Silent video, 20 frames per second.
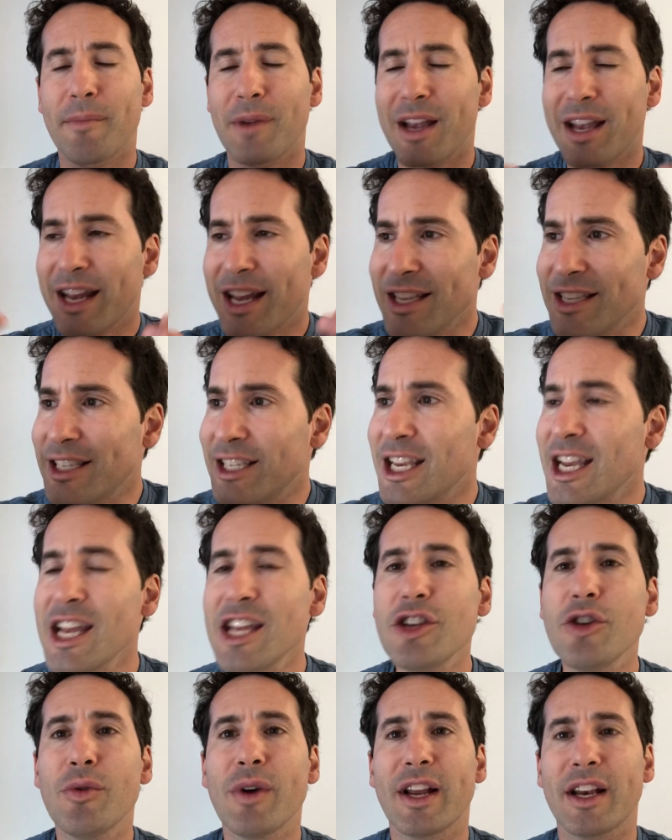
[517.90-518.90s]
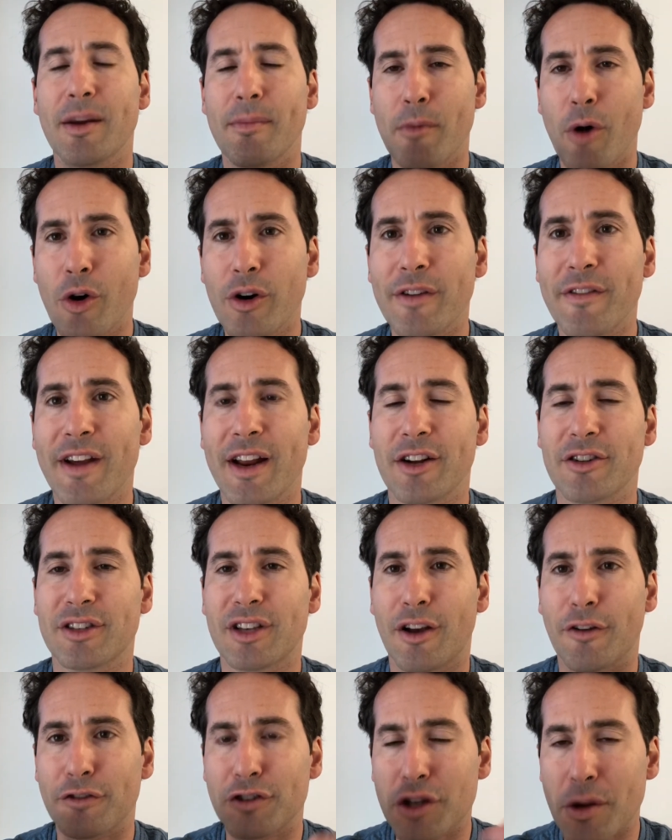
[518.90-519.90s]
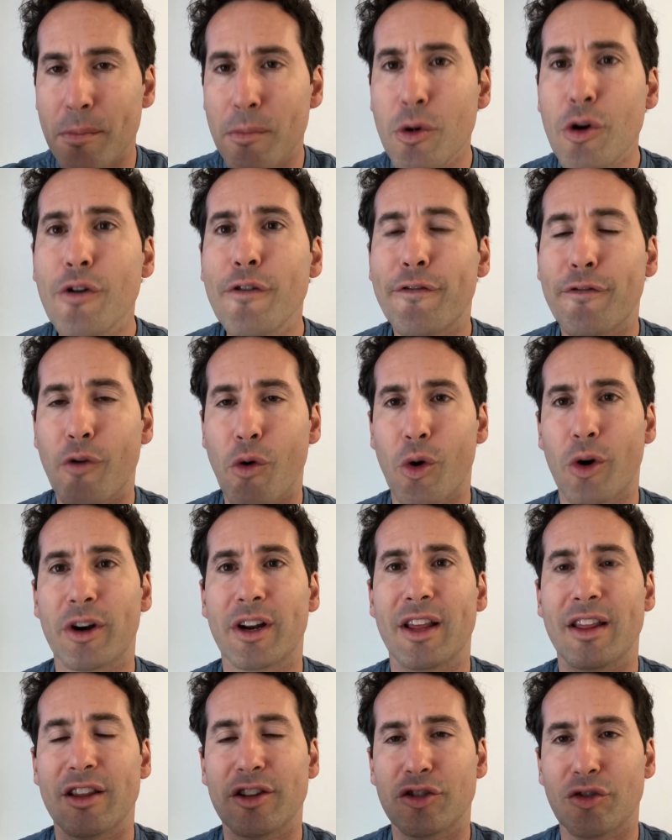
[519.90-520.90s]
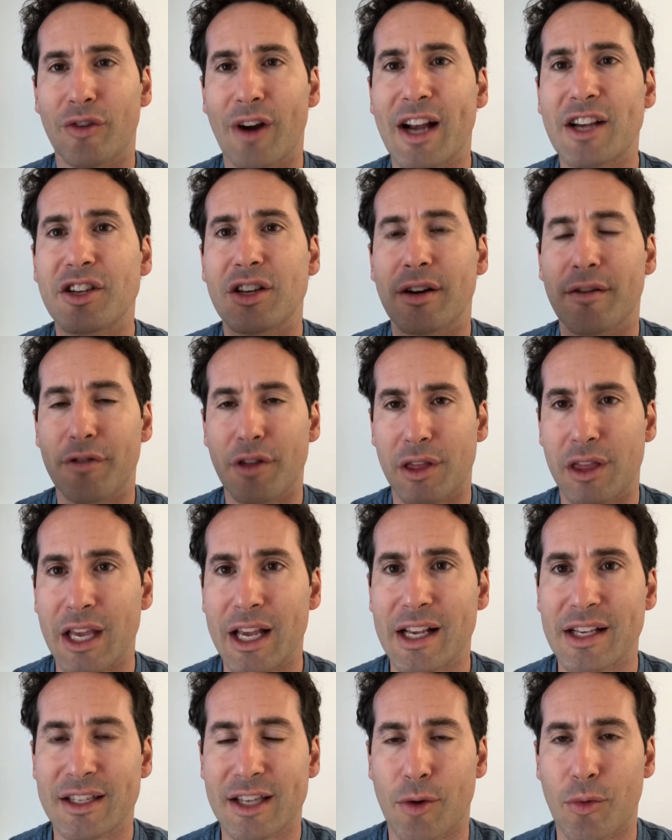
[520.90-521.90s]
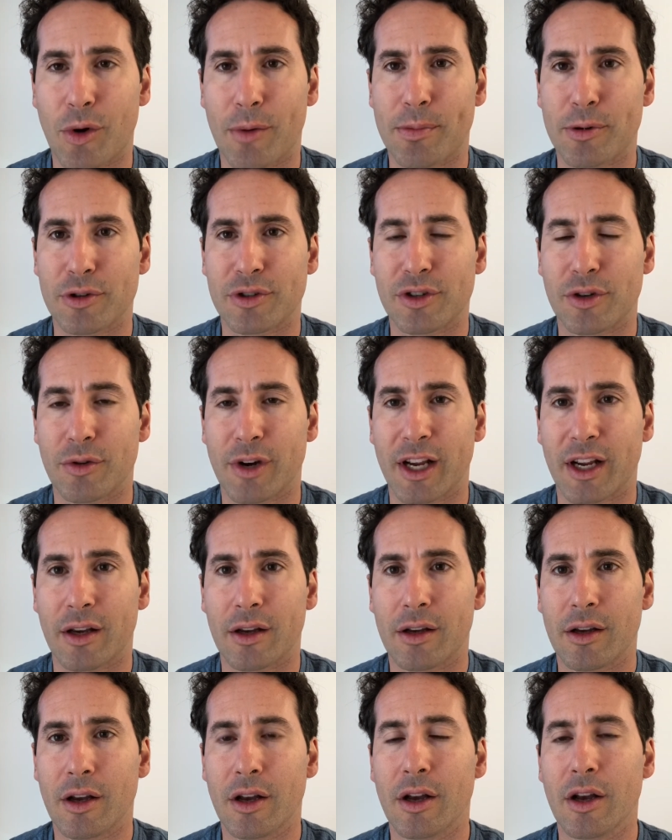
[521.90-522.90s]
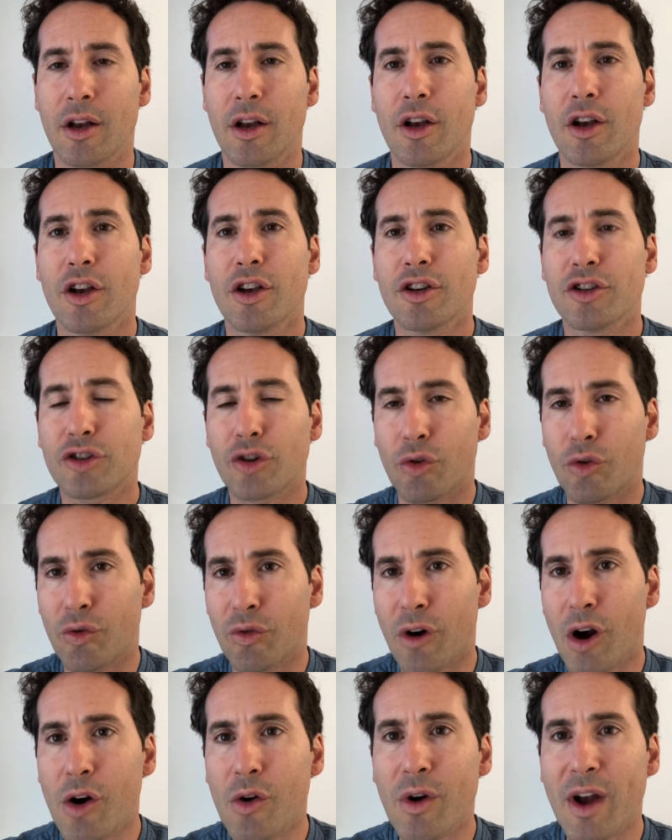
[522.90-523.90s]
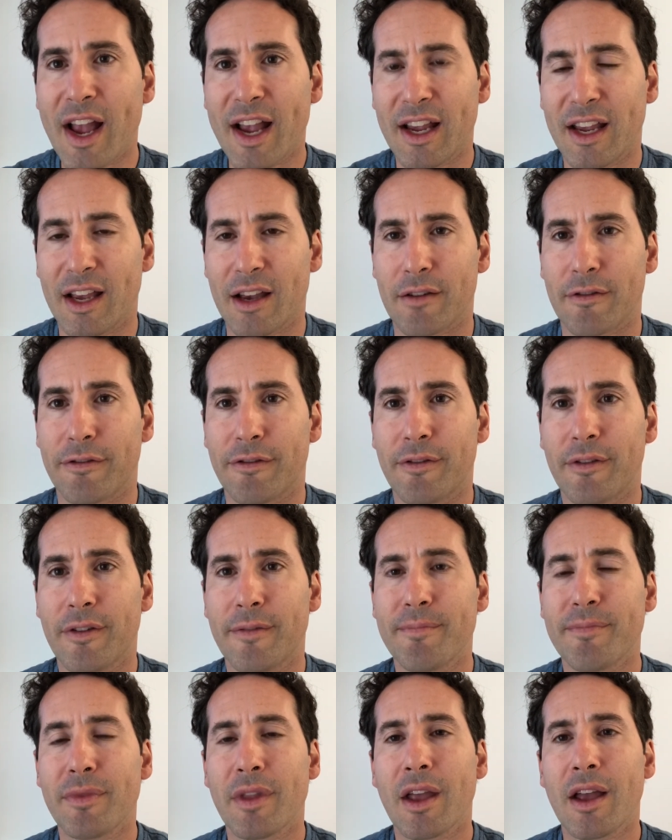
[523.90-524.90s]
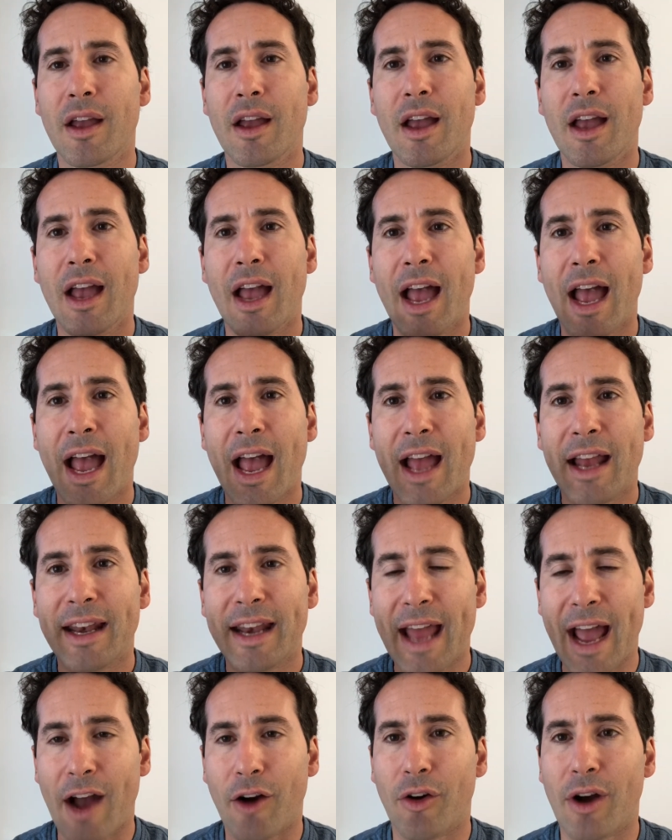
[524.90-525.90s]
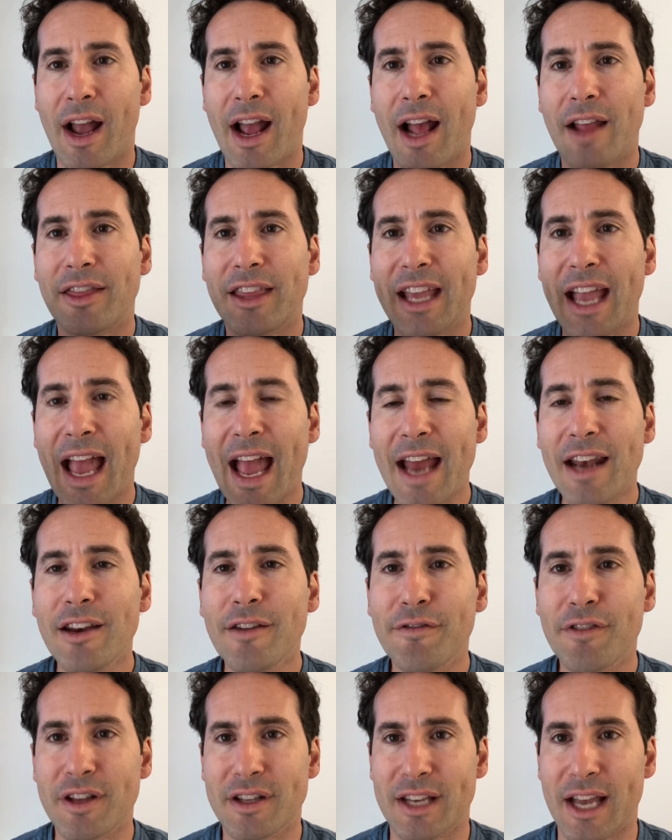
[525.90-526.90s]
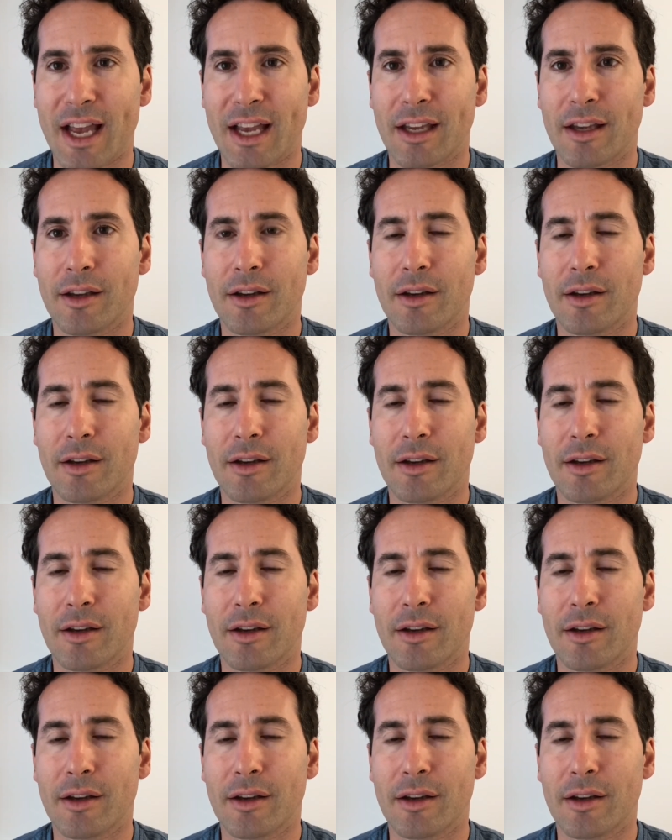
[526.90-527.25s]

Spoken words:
continuing to motivate ourselves to move forward in the direction of the things that we're pursuing. So grow and give. Now, at the end of the day,